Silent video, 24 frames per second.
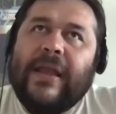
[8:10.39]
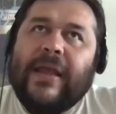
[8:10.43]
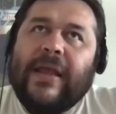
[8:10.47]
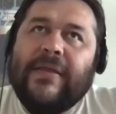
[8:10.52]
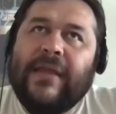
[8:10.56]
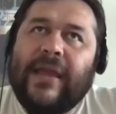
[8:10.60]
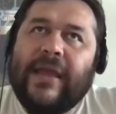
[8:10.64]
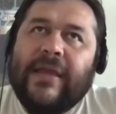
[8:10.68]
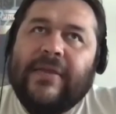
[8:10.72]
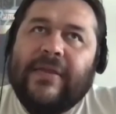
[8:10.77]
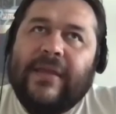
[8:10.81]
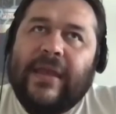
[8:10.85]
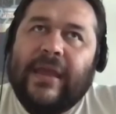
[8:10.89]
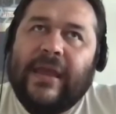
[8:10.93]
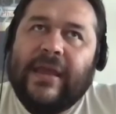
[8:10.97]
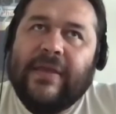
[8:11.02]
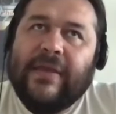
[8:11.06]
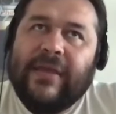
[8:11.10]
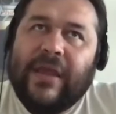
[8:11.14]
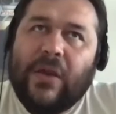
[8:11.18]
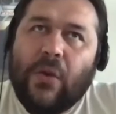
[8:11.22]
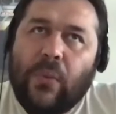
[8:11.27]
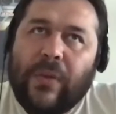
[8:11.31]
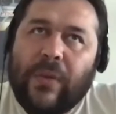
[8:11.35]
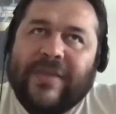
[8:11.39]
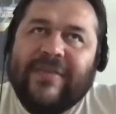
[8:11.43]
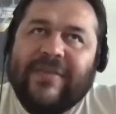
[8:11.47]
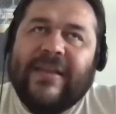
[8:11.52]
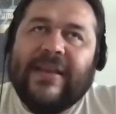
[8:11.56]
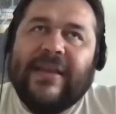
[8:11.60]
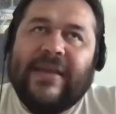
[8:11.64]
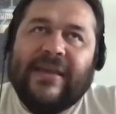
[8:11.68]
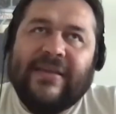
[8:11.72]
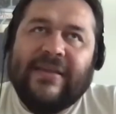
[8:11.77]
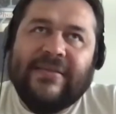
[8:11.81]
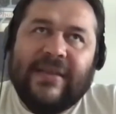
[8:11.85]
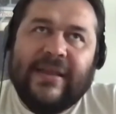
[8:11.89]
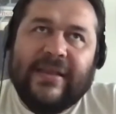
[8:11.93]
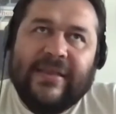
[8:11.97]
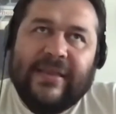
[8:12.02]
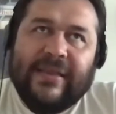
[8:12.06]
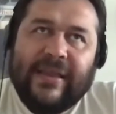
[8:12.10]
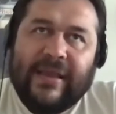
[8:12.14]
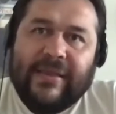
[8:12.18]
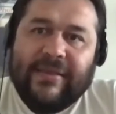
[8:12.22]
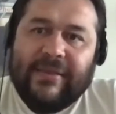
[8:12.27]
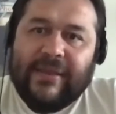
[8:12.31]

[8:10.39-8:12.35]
the wittiness and